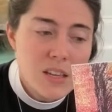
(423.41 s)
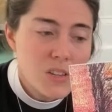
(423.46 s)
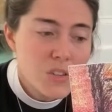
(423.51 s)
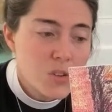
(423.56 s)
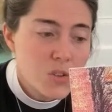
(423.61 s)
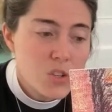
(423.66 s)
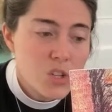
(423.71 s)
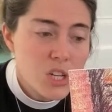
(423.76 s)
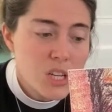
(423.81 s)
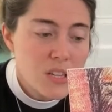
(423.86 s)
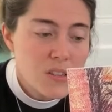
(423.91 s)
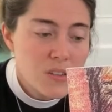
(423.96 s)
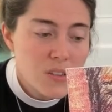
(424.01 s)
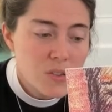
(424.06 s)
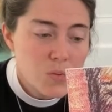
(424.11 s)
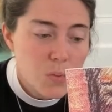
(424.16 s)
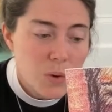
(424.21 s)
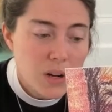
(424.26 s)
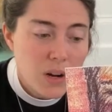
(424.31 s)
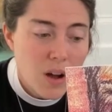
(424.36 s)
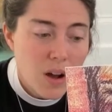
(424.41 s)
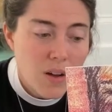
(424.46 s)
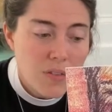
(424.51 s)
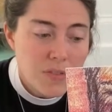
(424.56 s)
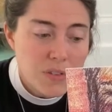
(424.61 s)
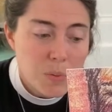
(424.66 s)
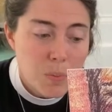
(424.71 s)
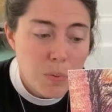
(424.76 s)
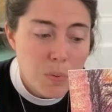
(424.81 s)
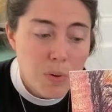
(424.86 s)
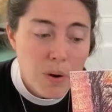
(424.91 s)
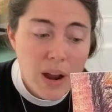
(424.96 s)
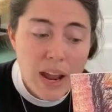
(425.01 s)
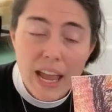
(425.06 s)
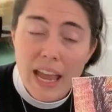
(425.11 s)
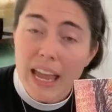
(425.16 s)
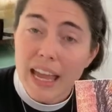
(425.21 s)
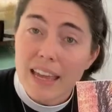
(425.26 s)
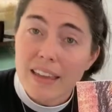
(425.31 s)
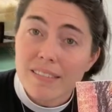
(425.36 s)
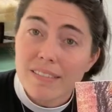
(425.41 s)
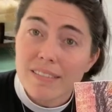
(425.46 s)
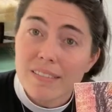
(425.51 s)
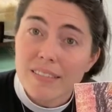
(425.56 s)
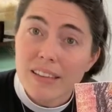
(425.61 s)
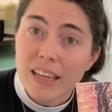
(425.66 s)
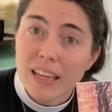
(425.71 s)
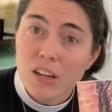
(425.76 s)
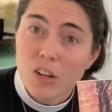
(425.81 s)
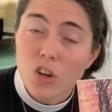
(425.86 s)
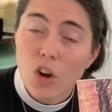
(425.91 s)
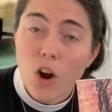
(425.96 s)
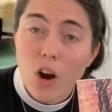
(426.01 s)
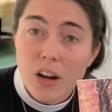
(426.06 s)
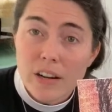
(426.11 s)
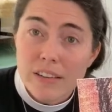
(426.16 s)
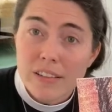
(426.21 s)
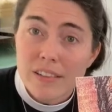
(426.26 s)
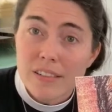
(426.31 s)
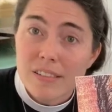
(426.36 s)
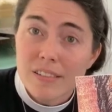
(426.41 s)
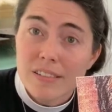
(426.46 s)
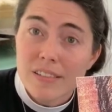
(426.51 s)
So Jesus went off to pray in a garden.